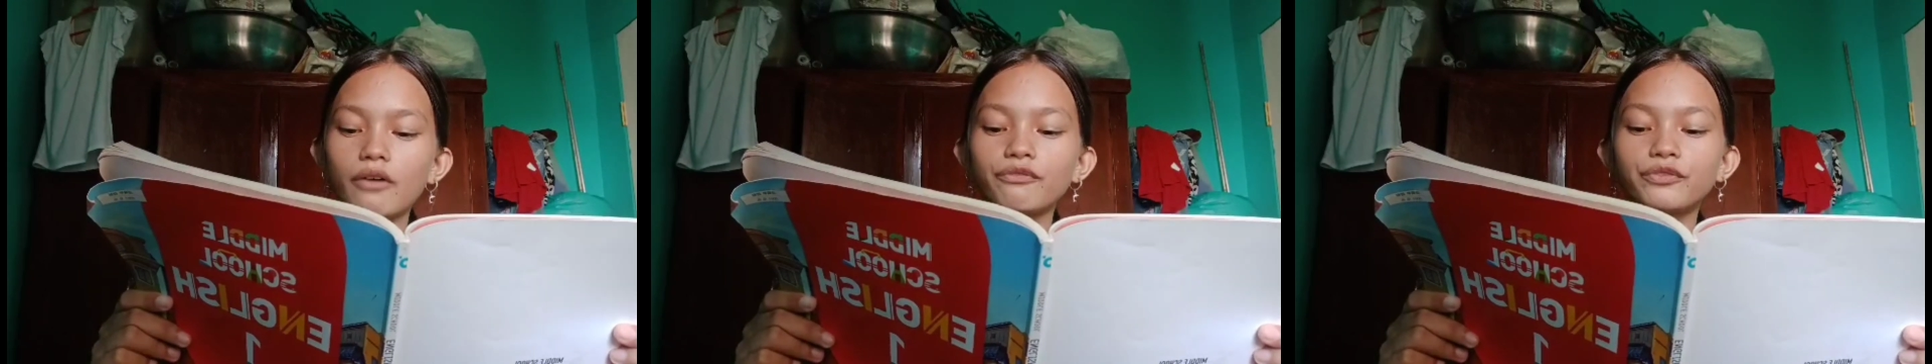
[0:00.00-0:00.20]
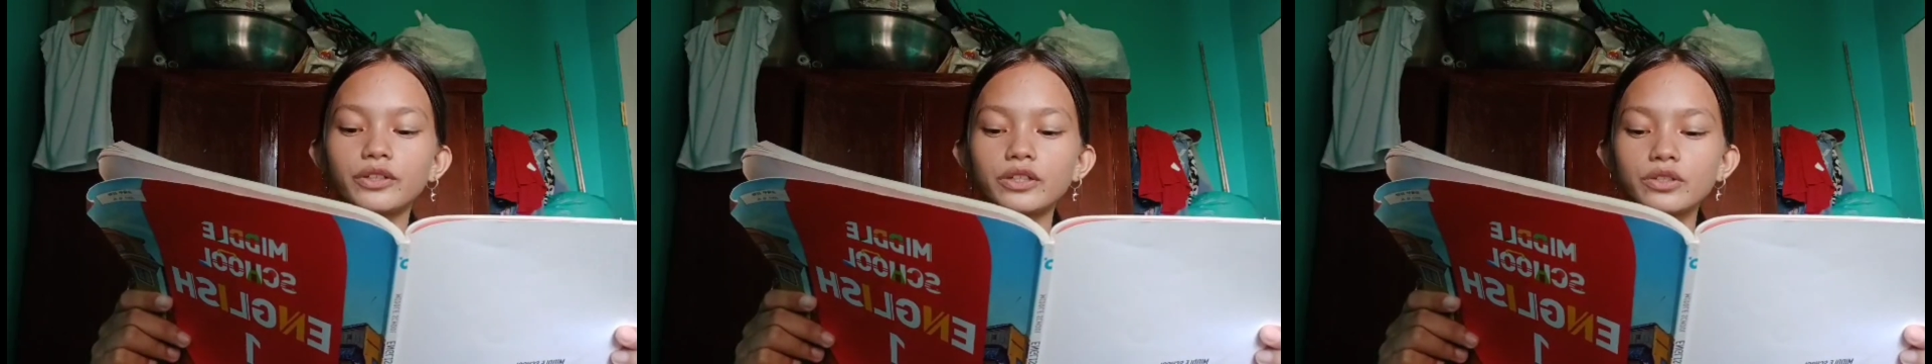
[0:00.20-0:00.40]

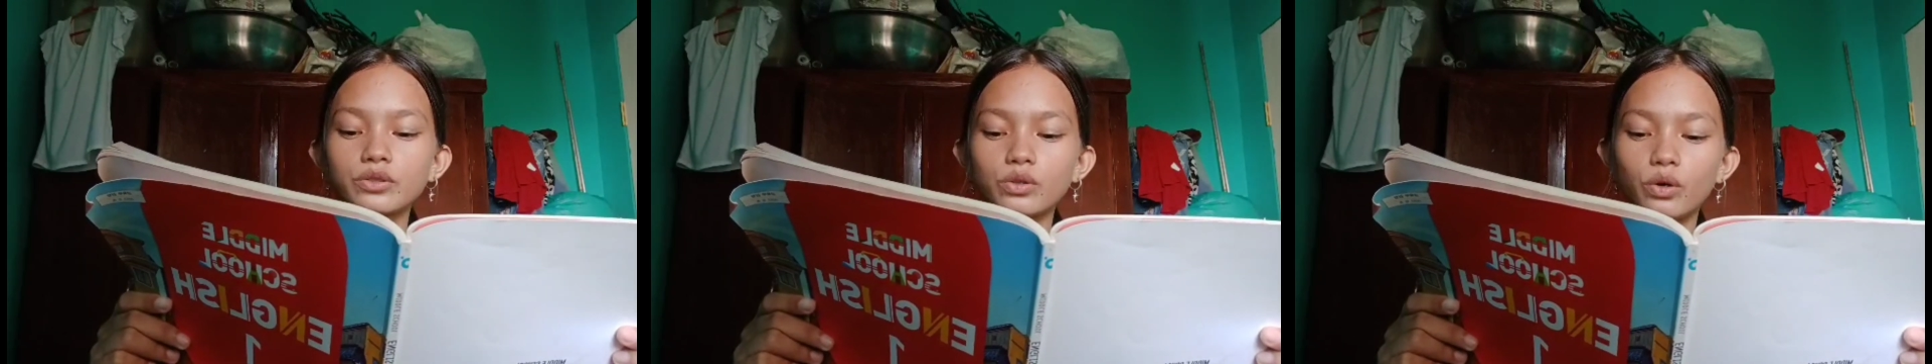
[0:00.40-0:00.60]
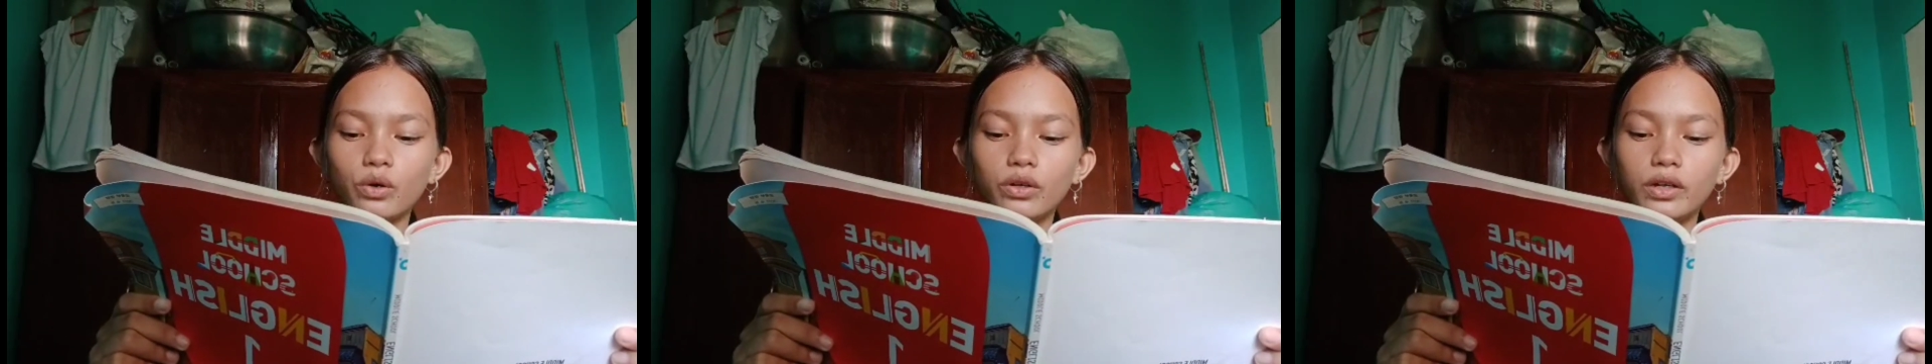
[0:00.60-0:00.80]
After
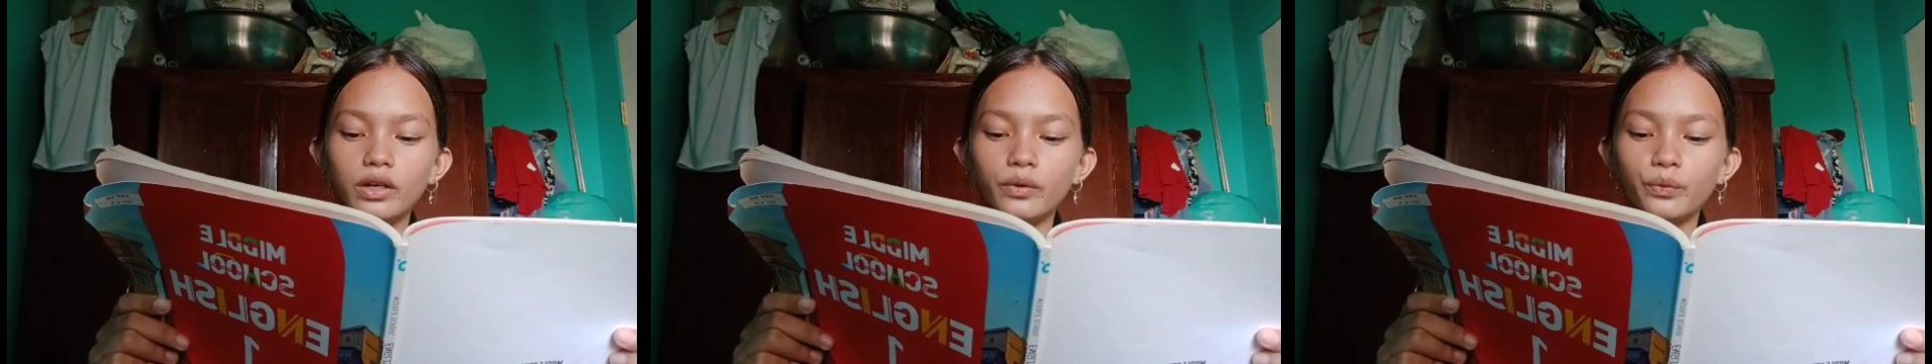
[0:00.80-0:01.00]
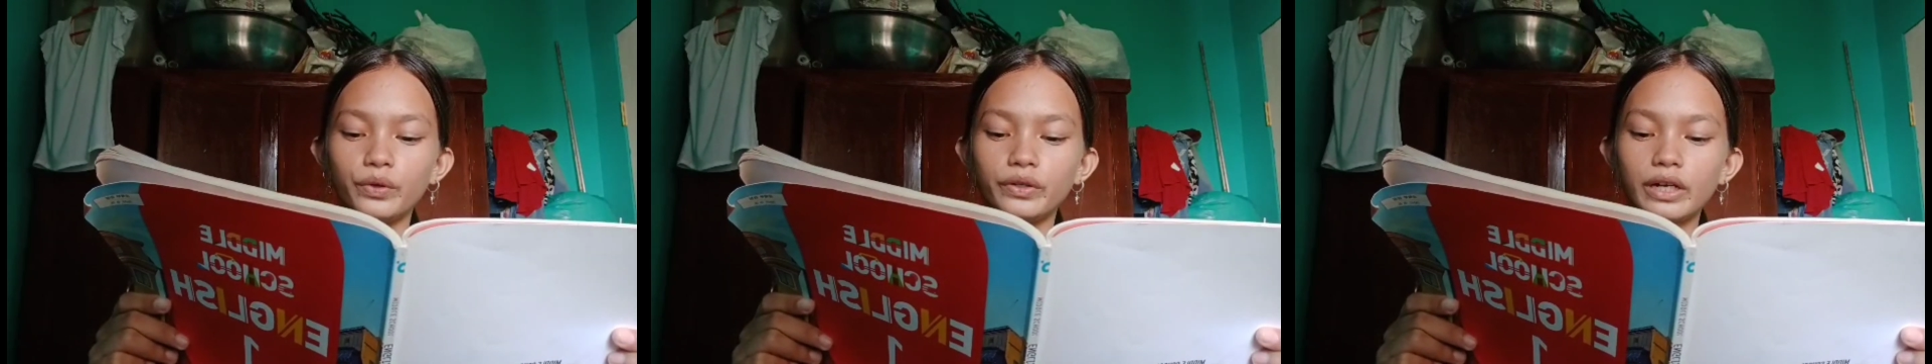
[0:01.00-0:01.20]
school,
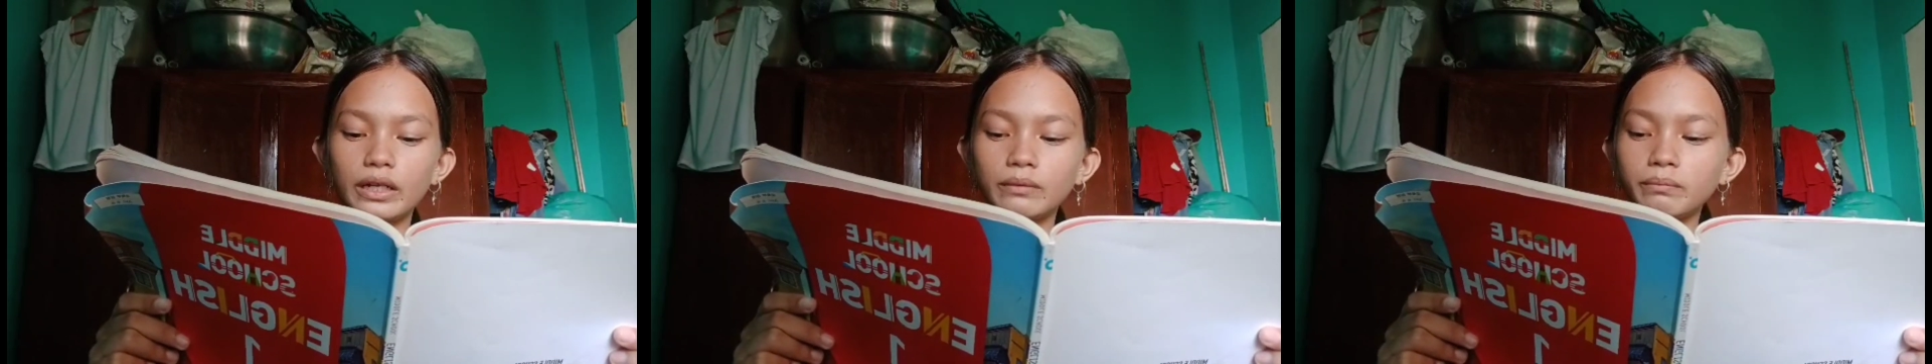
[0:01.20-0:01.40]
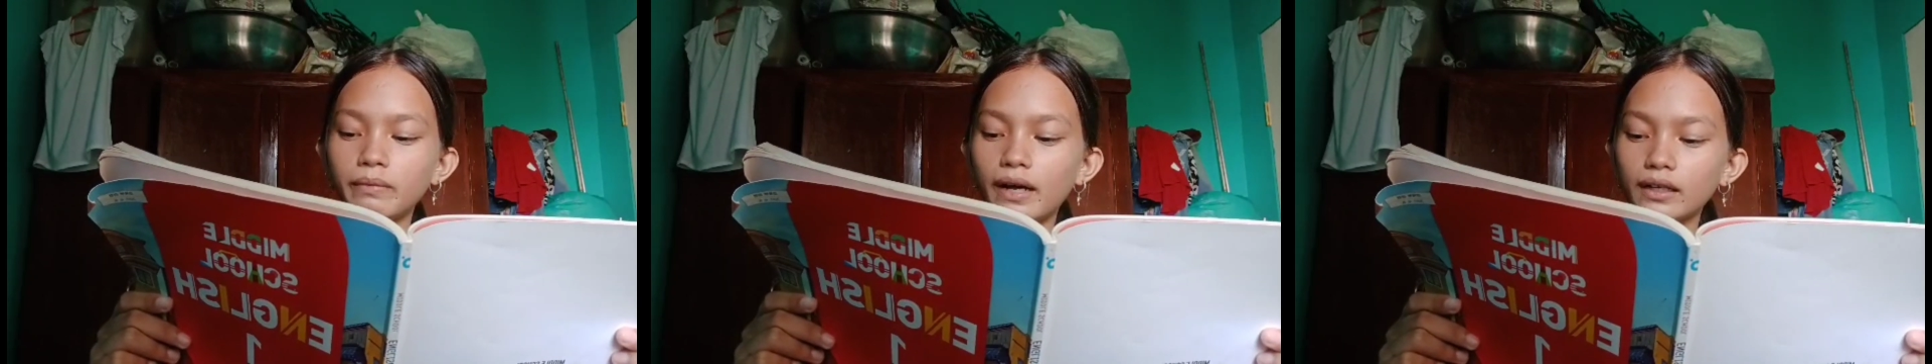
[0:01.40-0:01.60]
we
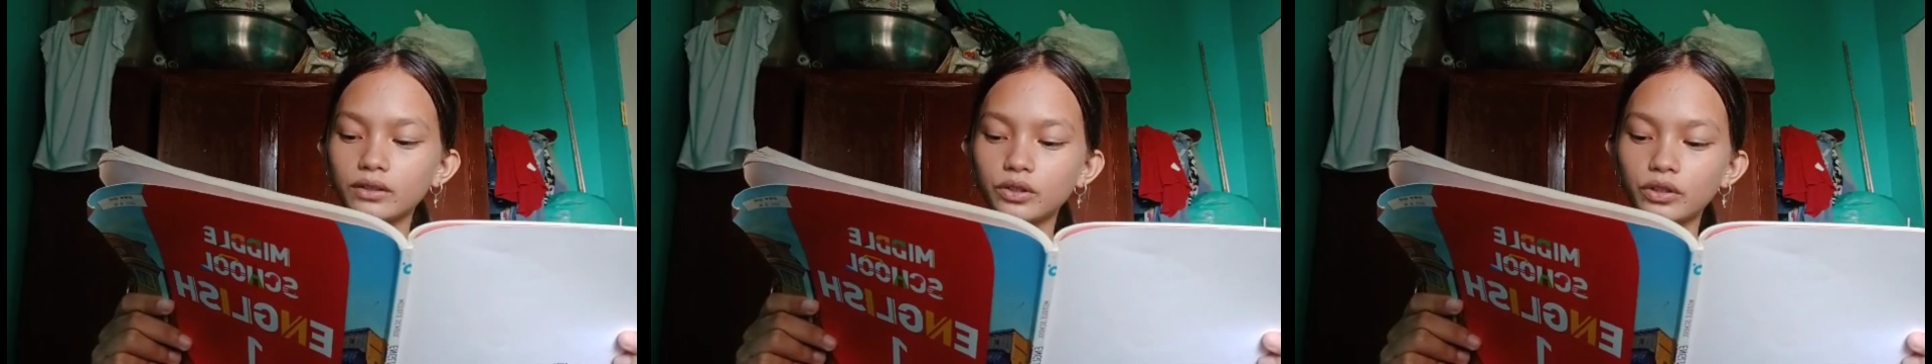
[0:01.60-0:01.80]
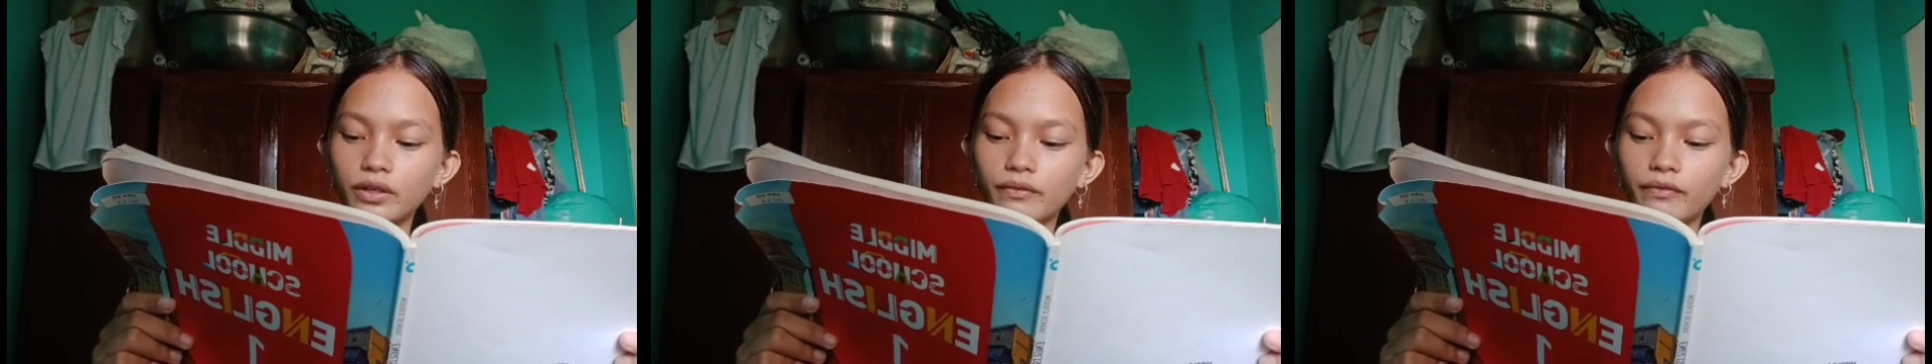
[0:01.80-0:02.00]
run
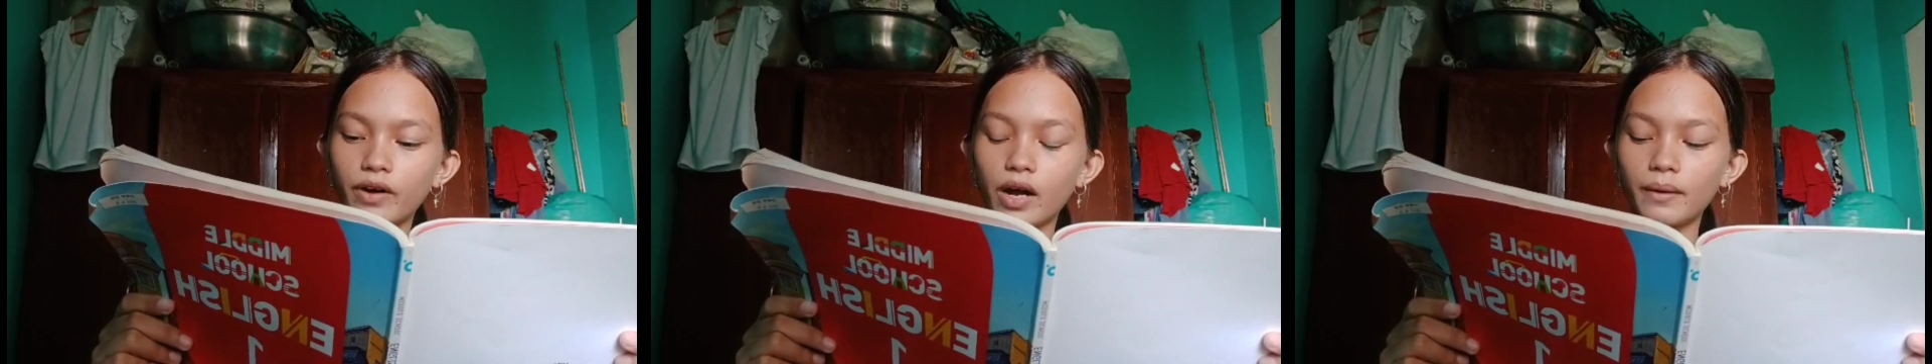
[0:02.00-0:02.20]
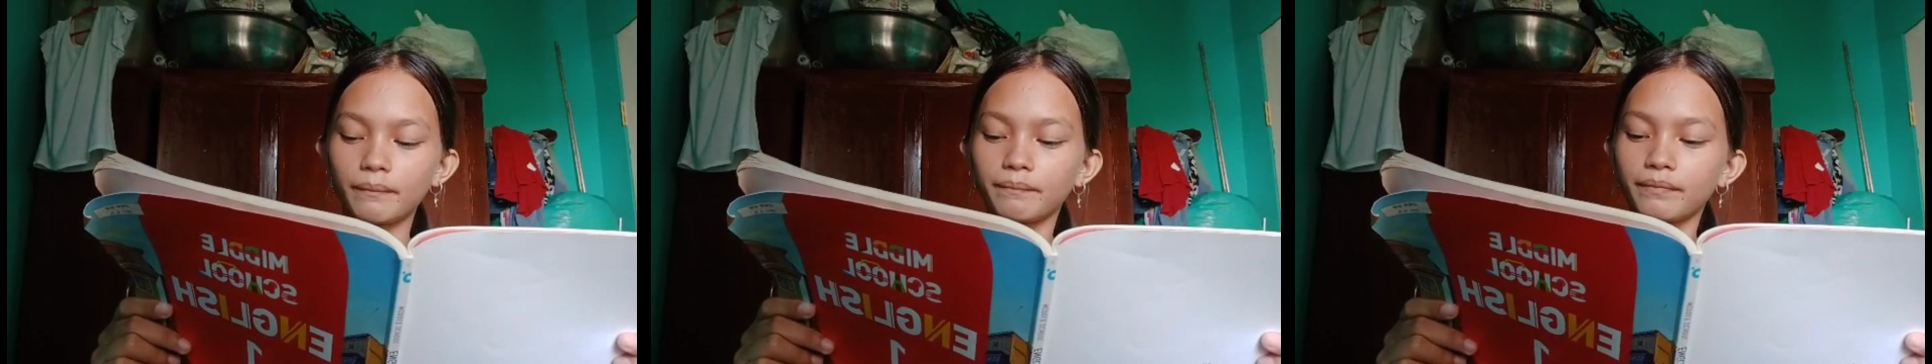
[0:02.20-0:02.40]
back to the
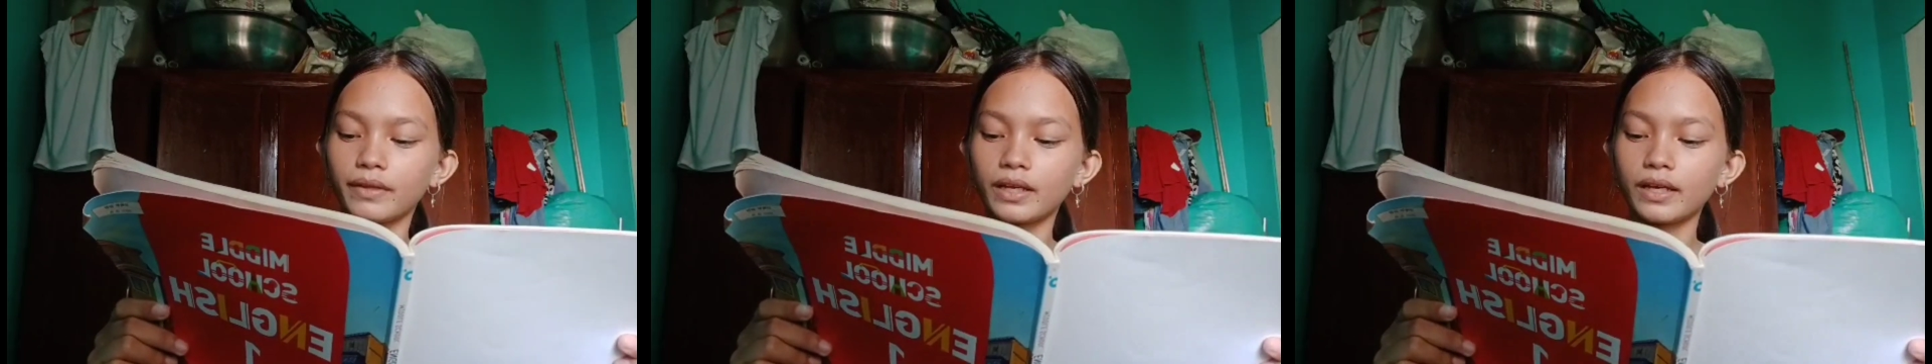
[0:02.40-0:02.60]
farm.